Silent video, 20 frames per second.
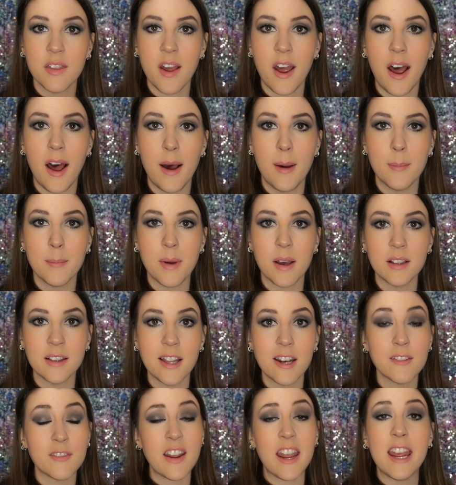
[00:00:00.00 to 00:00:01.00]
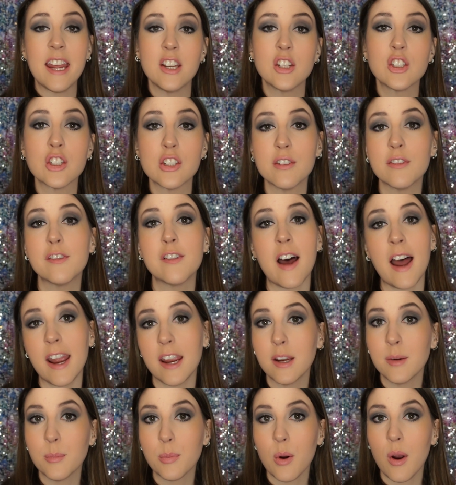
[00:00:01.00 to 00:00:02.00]
a lot of
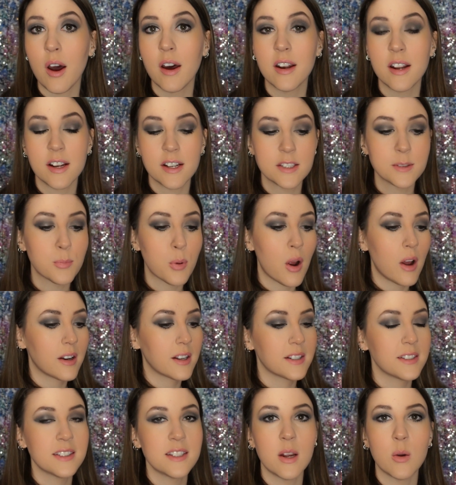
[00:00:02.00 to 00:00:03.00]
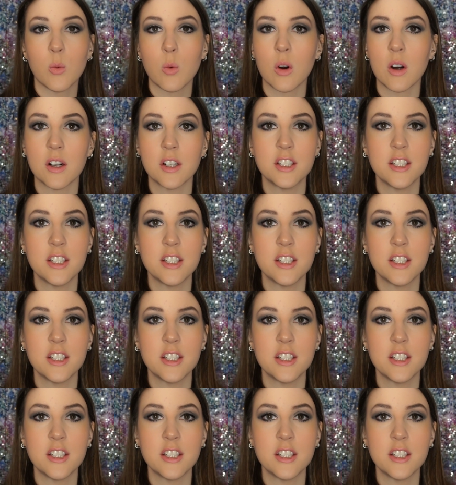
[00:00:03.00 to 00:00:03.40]
age-defying products that work